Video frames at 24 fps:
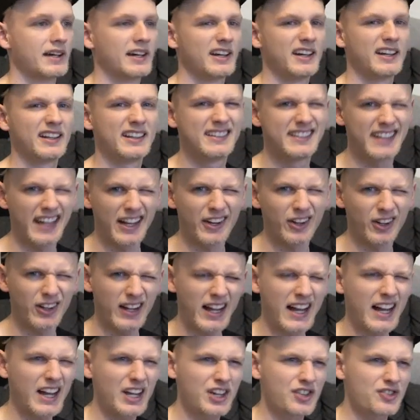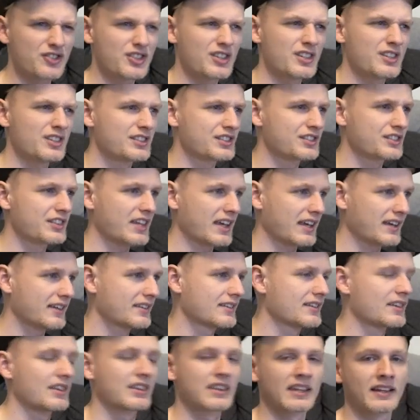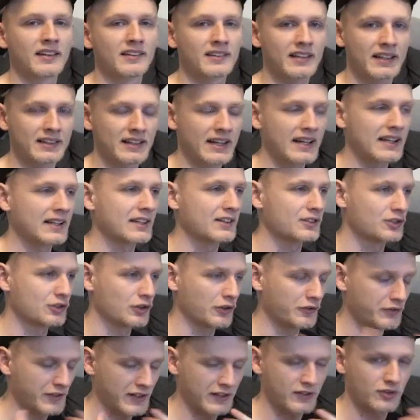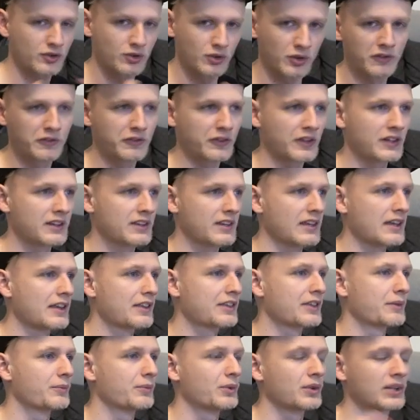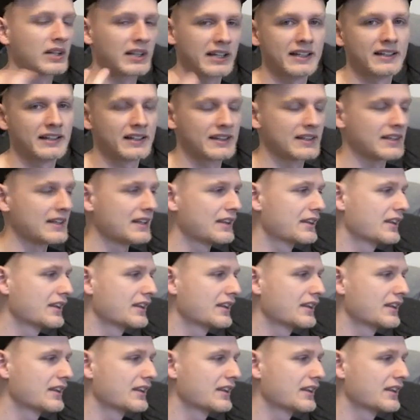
dental hygiene sticks and things like that, like stuff that's good for the teeth and will clean the teeth.